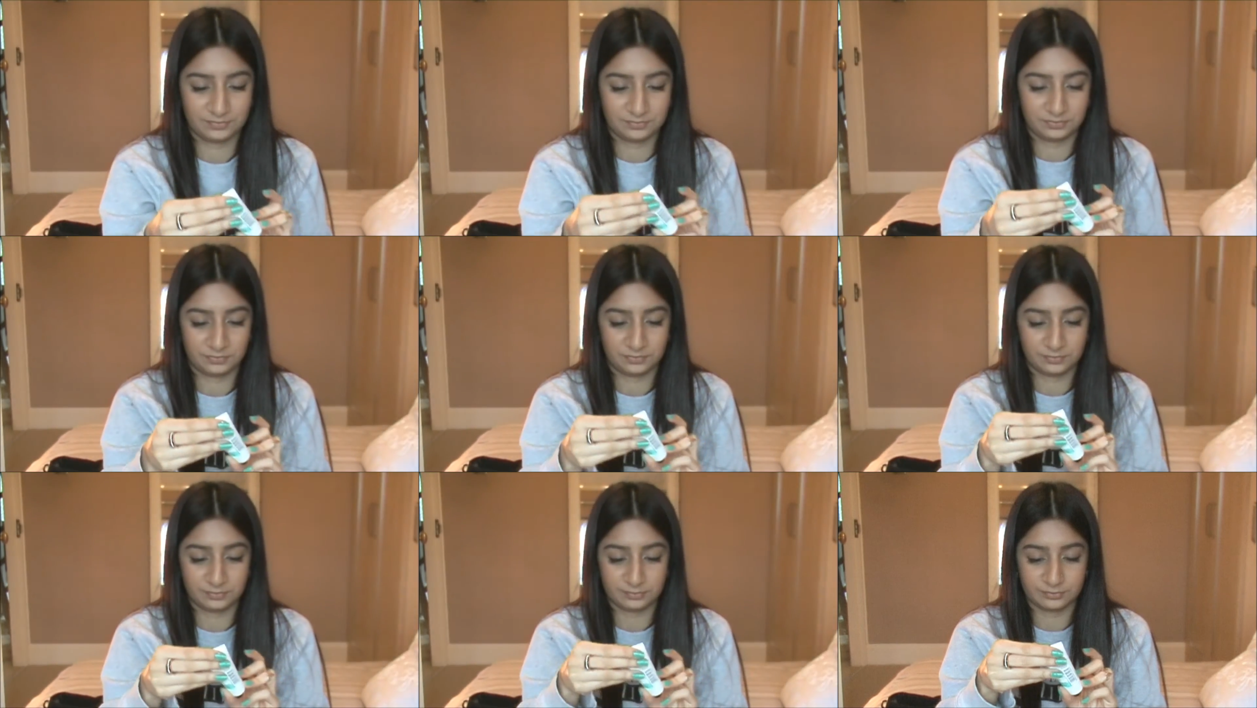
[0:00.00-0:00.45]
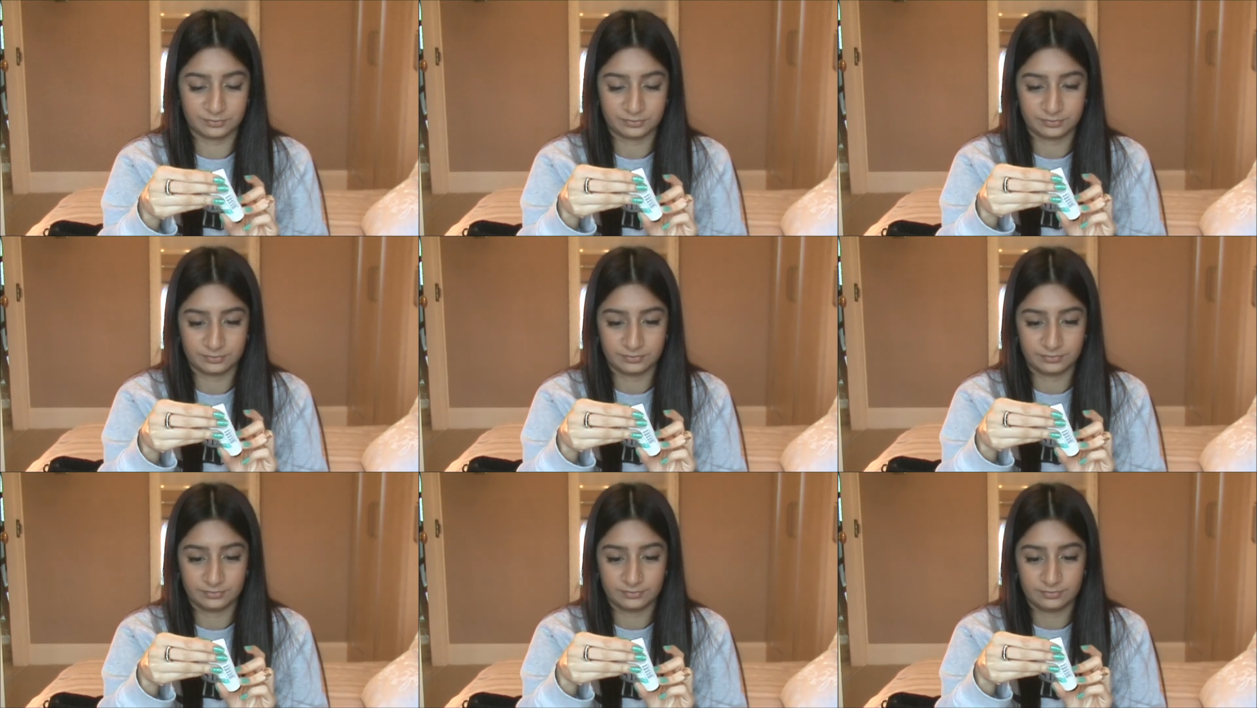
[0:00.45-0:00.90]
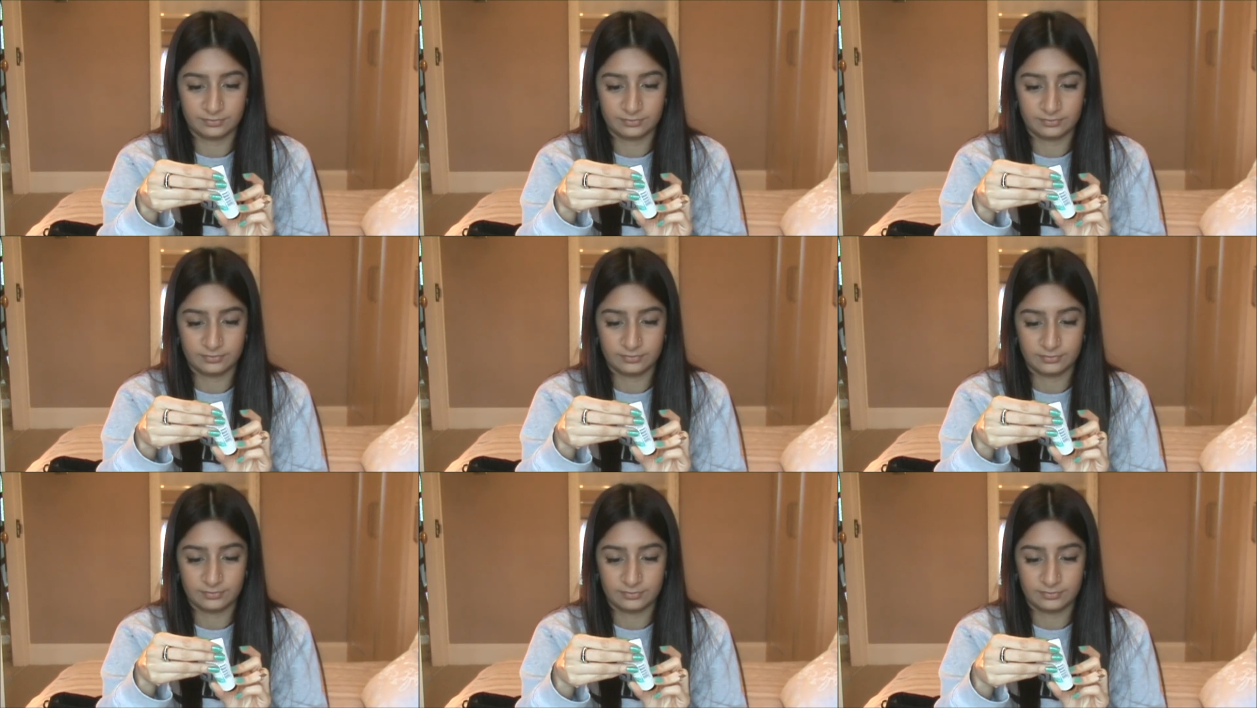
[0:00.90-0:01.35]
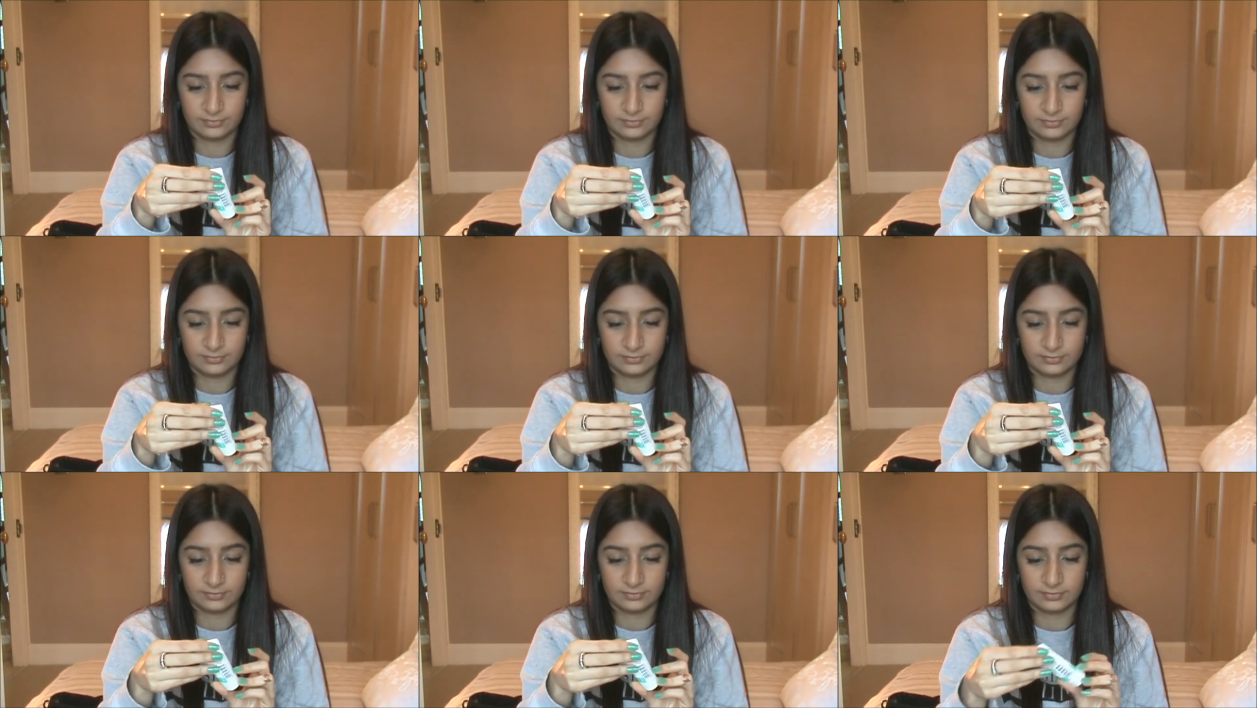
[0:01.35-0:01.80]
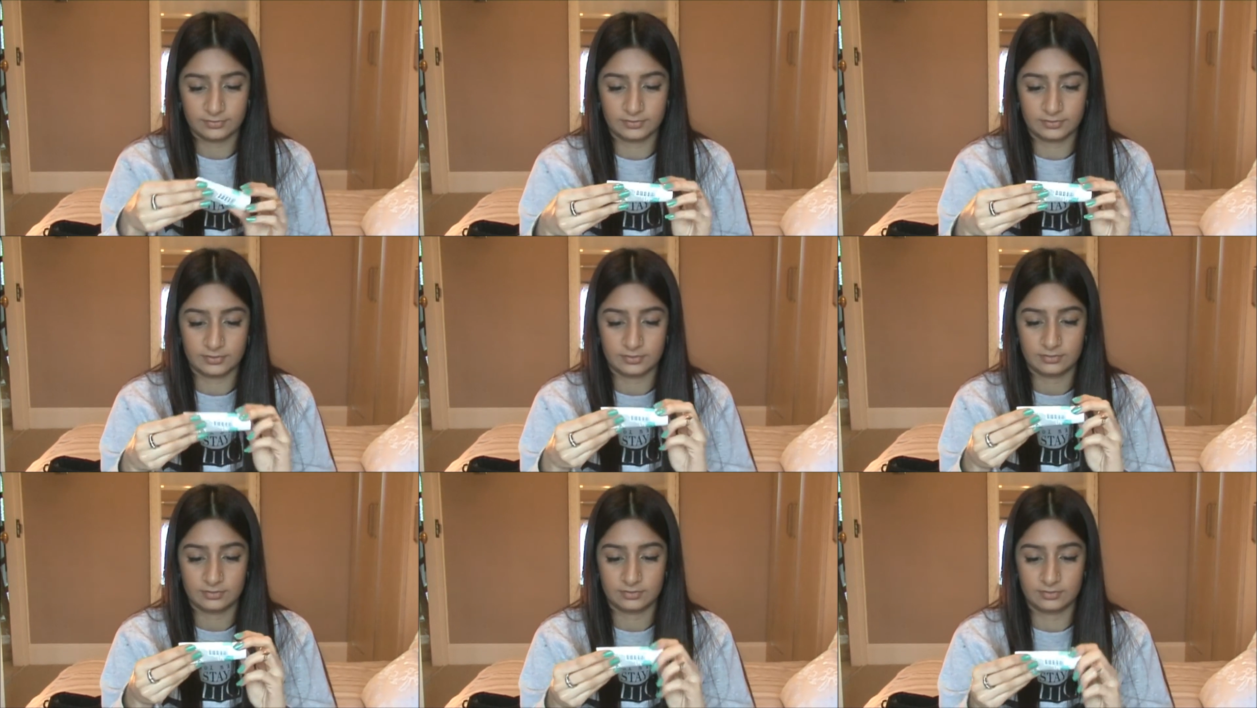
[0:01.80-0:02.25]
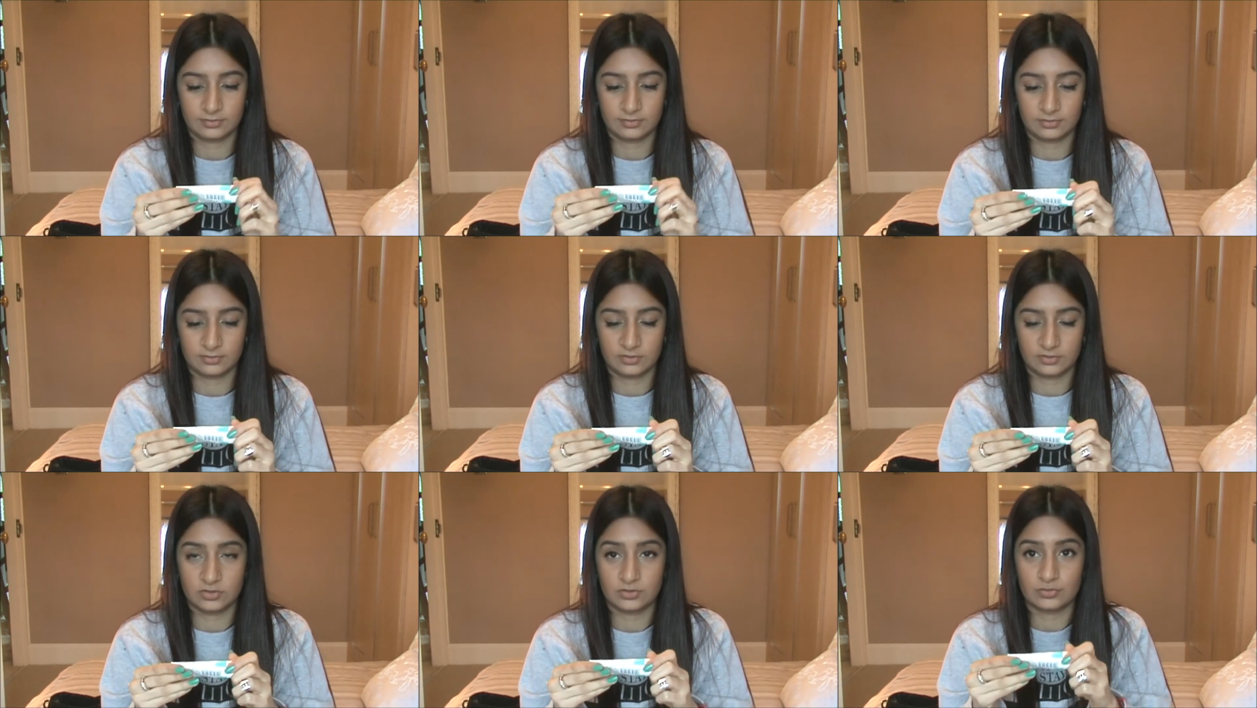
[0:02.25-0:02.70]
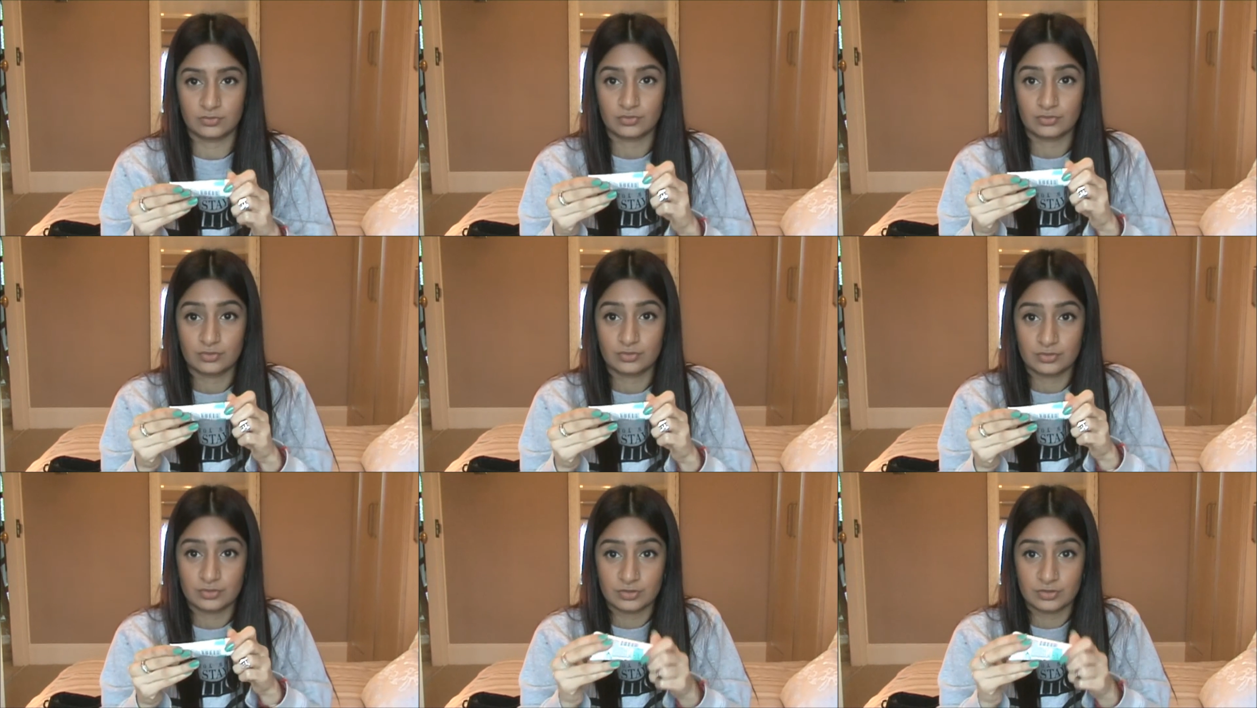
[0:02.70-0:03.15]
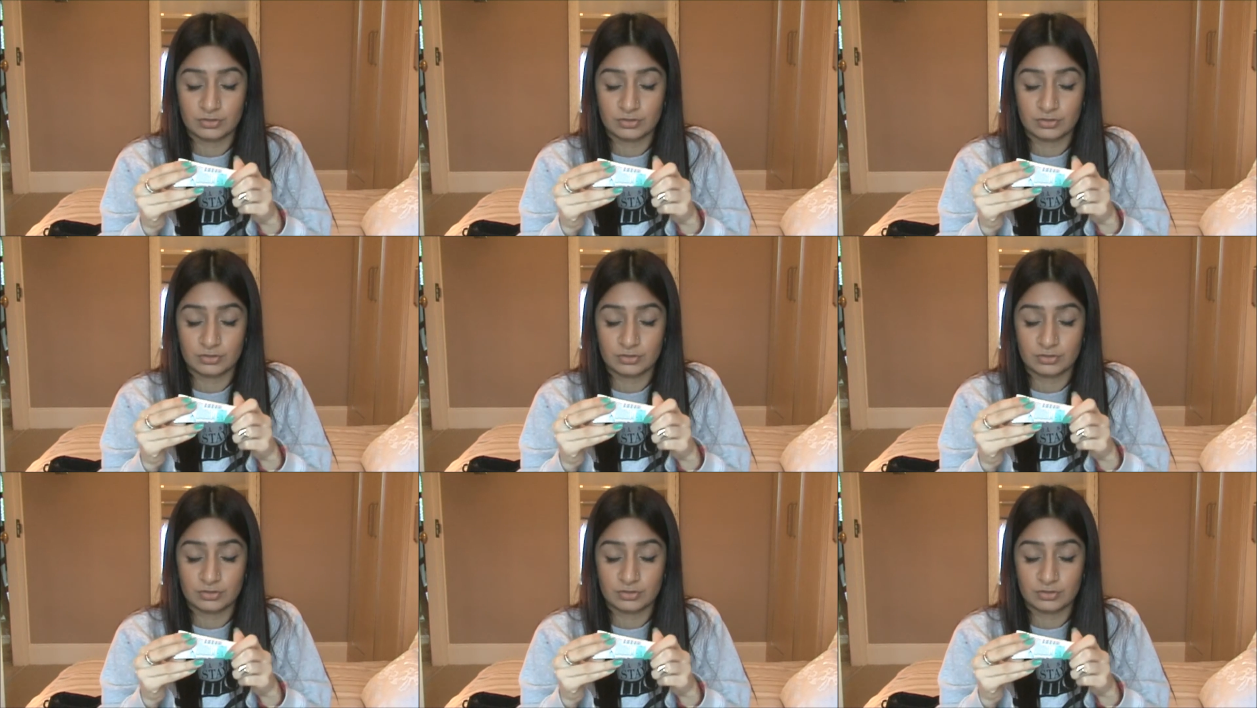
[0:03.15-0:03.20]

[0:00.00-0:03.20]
[no speech]